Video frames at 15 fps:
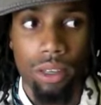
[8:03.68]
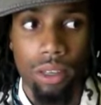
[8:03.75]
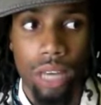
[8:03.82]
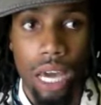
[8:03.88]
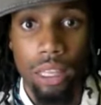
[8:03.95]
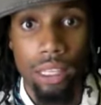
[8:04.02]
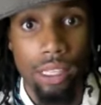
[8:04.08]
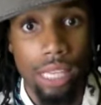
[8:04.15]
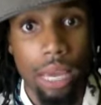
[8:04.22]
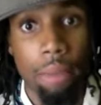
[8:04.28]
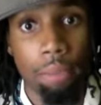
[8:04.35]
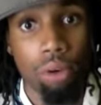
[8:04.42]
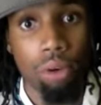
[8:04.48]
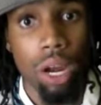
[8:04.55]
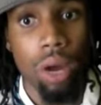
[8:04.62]
at the same
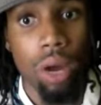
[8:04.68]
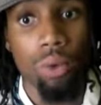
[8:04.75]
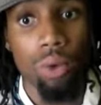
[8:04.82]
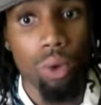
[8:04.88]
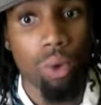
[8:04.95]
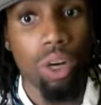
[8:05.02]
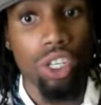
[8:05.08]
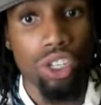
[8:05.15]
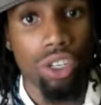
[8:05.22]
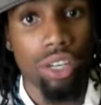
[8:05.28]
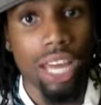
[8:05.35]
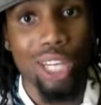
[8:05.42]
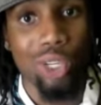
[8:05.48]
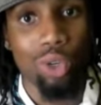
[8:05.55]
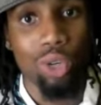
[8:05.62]
point, you know, once you're
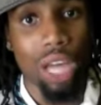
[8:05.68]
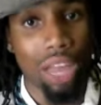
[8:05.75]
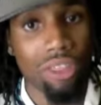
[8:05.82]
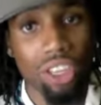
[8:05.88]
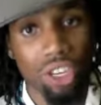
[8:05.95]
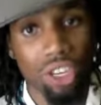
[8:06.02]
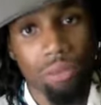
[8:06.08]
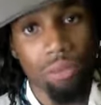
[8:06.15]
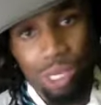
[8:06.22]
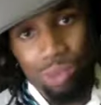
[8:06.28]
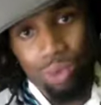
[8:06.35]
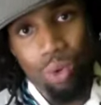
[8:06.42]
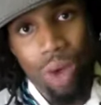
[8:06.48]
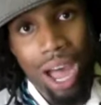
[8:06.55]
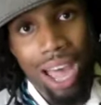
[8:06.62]
natural, I think you're much
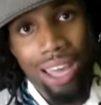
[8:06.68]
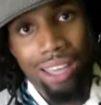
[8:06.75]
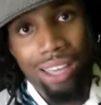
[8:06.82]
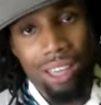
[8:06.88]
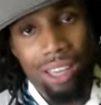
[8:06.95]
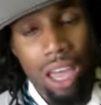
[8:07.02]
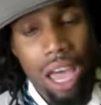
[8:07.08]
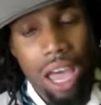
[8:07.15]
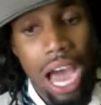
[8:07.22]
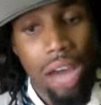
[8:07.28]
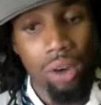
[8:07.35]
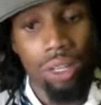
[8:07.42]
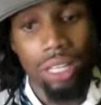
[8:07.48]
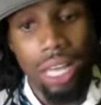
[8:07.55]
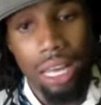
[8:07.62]
more wise. I know
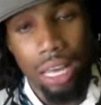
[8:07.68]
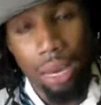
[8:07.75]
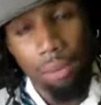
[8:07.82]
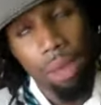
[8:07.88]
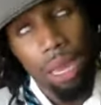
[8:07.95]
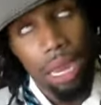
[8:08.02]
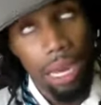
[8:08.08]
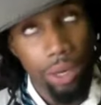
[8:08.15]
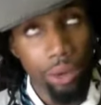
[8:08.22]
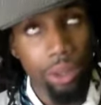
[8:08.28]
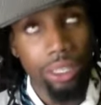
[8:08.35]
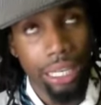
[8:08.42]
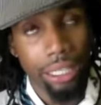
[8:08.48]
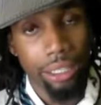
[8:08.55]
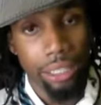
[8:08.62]
a lot, I mean, I know a
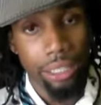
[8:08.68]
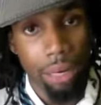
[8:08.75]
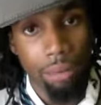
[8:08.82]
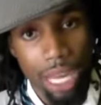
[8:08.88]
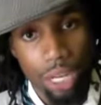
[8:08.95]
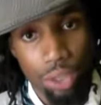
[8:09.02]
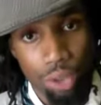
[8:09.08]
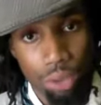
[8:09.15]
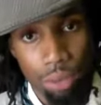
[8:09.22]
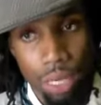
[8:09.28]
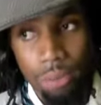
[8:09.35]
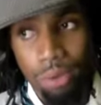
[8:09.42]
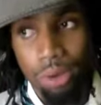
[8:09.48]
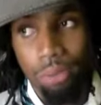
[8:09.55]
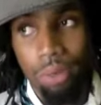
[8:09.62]
lot of dumb natural
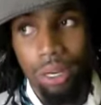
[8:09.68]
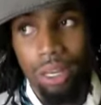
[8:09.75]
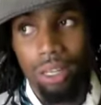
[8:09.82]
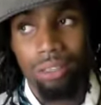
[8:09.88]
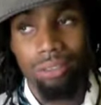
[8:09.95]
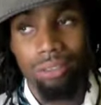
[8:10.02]
people, but